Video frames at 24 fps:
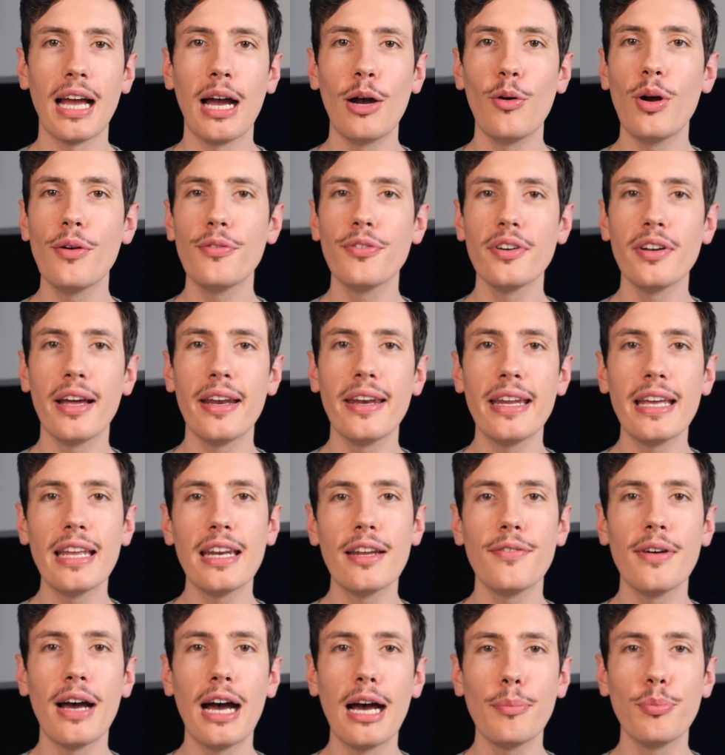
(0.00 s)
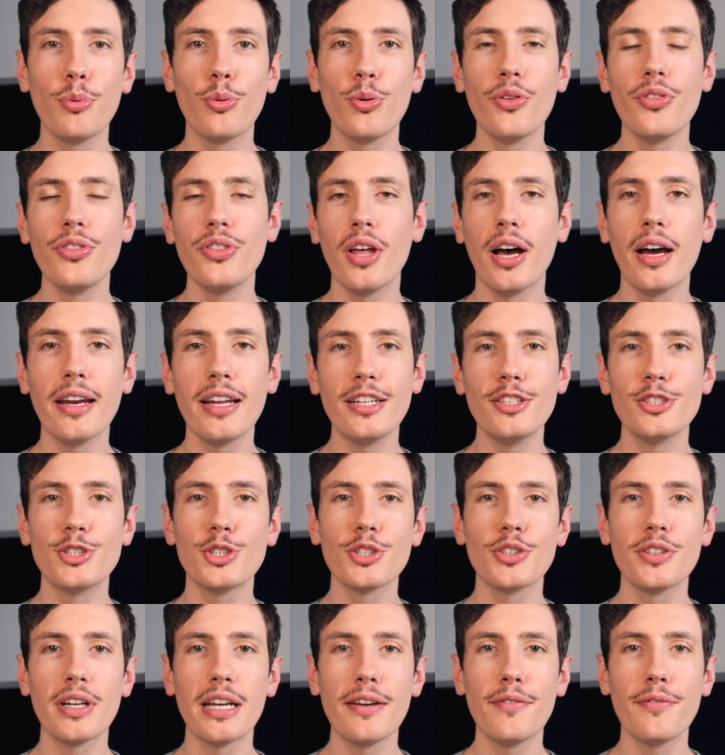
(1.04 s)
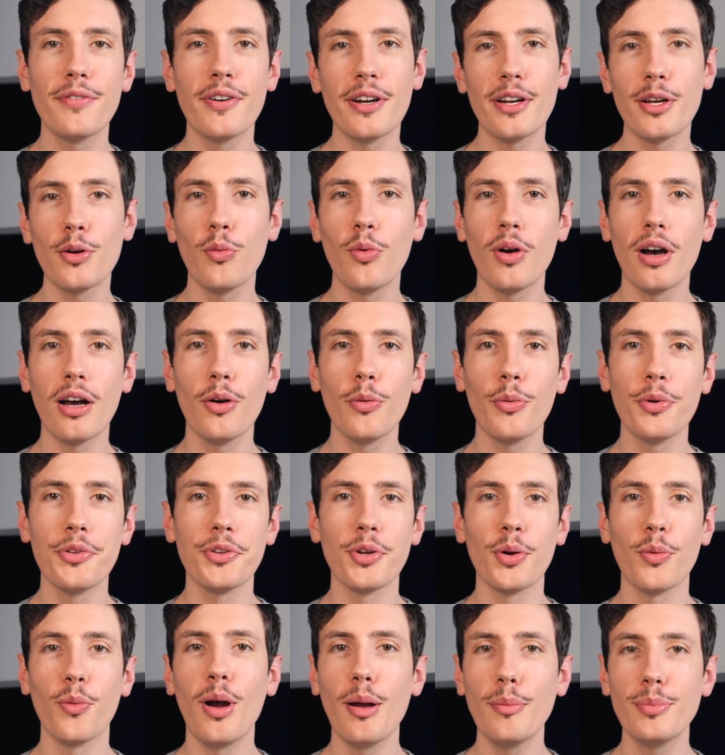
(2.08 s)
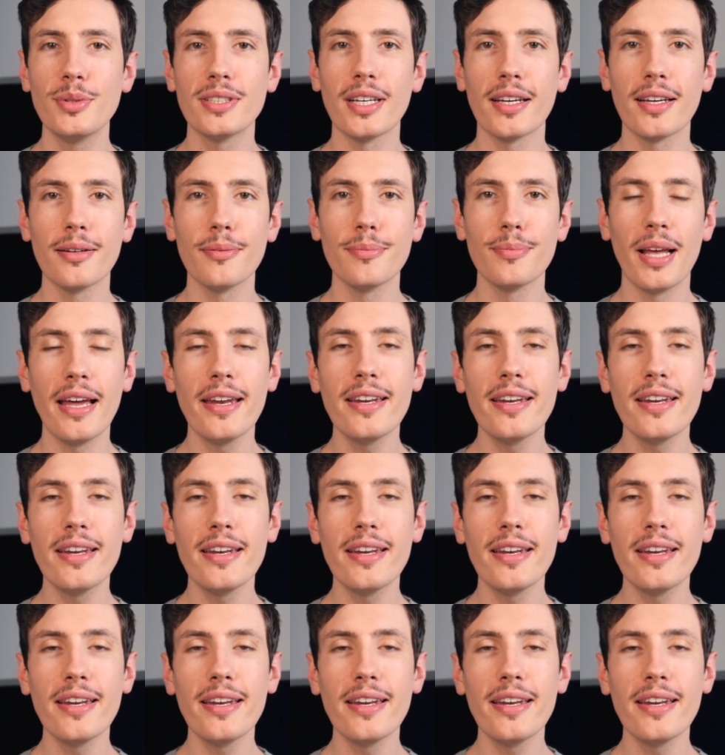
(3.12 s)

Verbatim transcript: However, a native app will not integrate very well with your website.